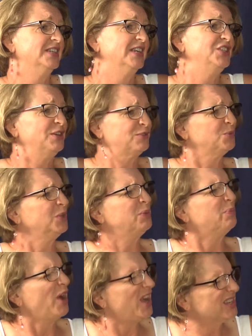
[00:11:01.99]
And you have to really
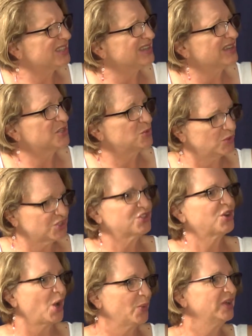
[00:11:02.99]
process what
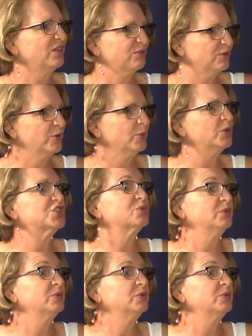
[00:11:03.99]
you're going through and what you're